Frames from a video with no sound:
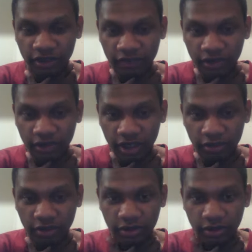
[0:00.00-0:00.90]
the
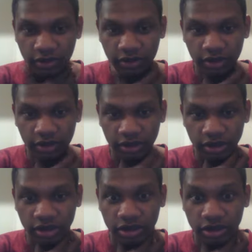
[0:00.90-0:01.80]
WWE
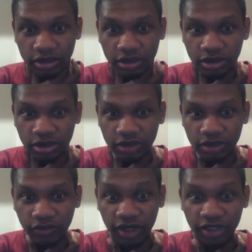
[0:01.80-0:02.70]
is
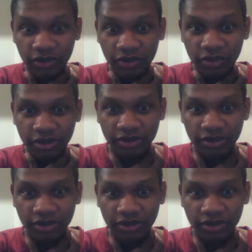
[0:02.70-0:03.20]
Randy Orton.